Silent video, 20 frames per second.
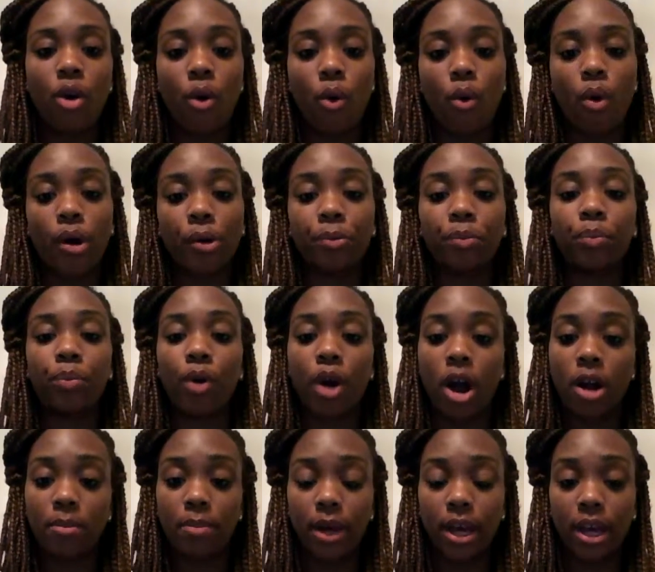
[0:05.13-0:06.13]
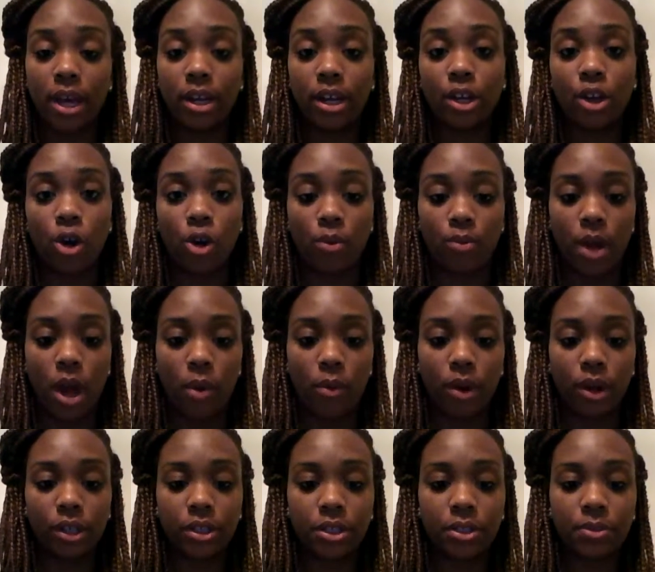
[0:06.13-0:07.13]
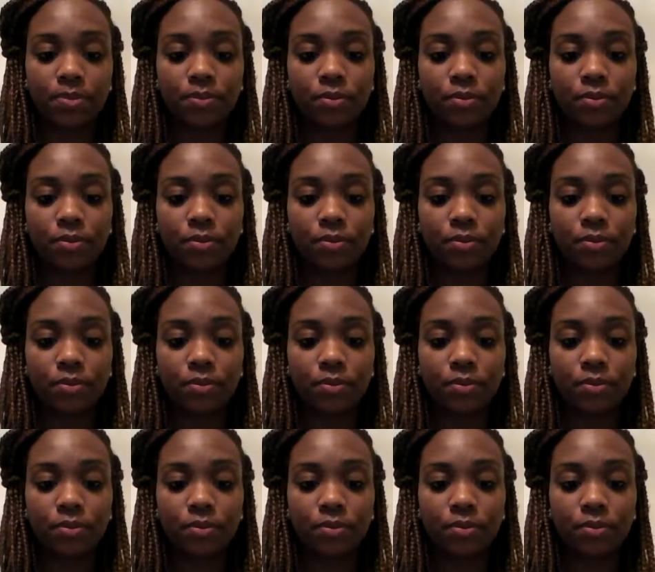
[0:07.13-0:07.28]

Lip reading: on broadband and home networks.